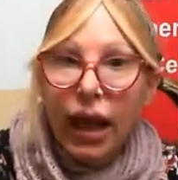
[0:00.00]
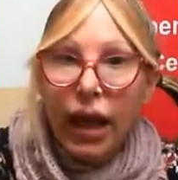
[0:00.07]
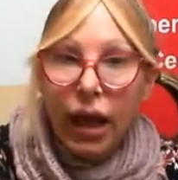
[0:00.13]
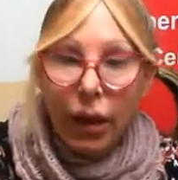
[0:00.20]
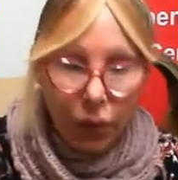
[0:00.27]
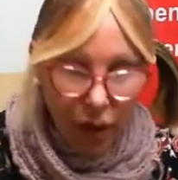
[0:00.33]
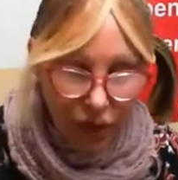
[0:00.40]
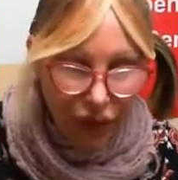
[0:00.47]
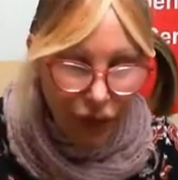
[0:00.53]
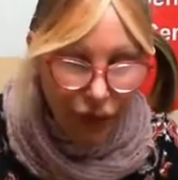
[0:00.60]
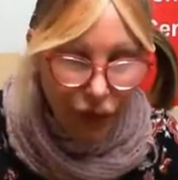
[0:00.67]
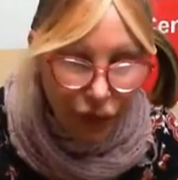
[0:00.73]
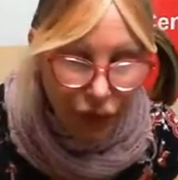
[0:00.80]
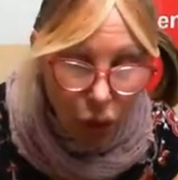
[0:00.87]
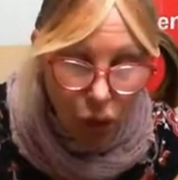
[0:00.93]
a
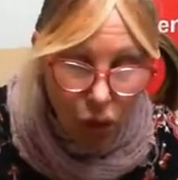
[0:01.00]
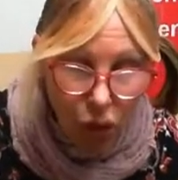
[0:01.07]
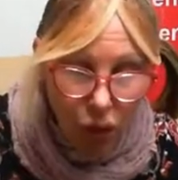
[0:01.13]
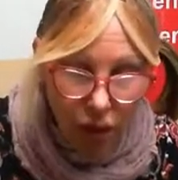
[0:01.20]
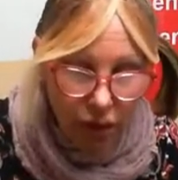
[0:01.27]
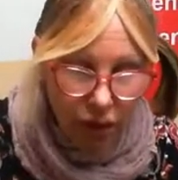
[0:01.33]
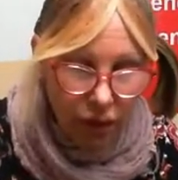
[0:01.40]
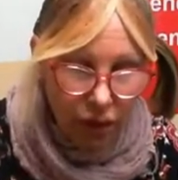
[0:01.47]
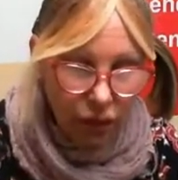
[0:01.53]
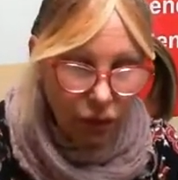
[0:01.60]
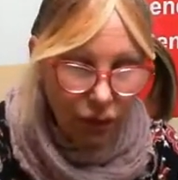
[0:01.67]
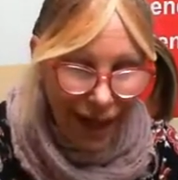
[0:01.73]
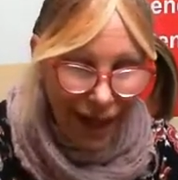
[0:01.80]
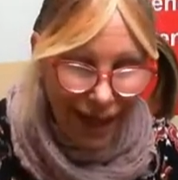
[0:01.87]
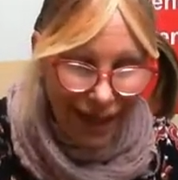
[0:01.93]
full
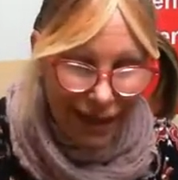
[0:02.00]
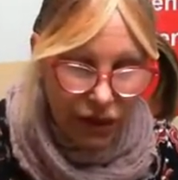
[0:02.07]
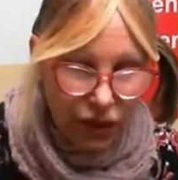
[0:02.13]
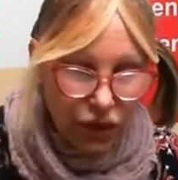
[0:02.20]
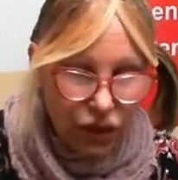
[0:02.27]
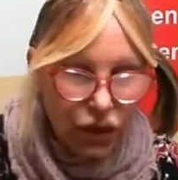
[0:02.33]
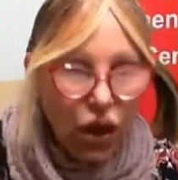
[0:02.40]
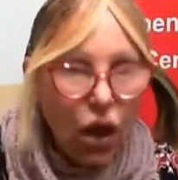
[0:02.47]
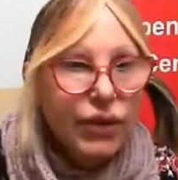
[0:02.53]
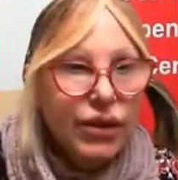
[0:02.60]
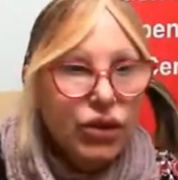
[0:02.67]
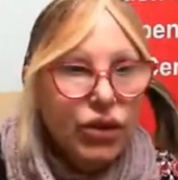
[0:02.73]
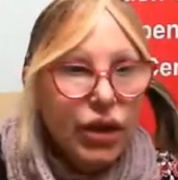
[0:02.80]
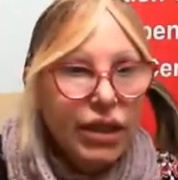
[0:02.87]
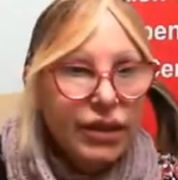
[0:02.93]
range of
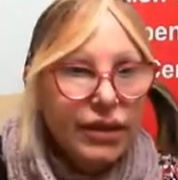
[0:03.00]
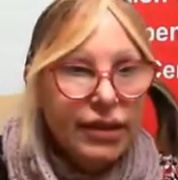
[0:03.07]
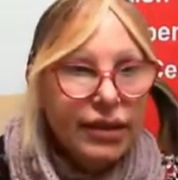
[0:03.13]
structures.